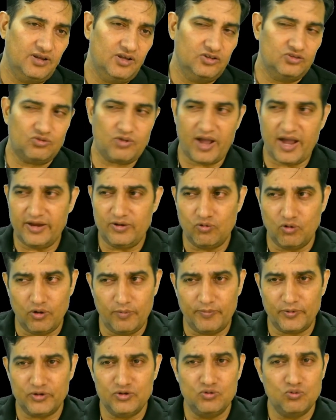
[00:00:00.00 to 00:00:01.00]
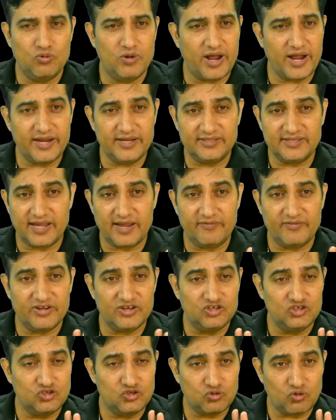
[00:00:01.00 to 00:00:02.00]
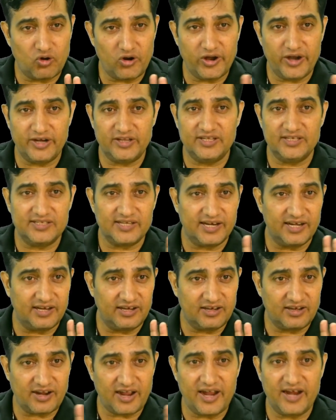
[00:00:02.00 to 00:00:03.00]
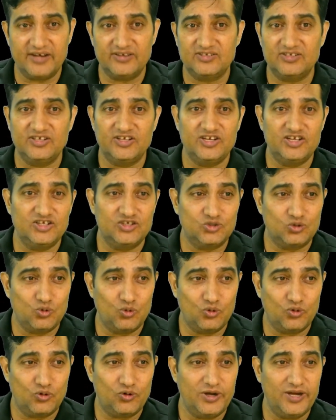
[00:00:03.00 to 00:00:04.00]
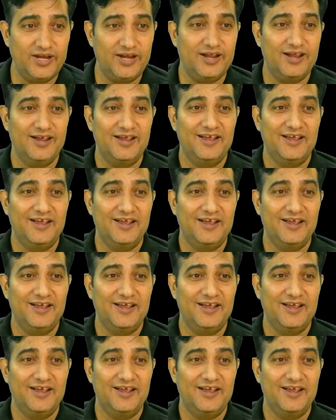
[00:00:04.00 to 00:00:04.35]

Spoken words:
So I hope you guys have enjoyed this entire series thoroughly,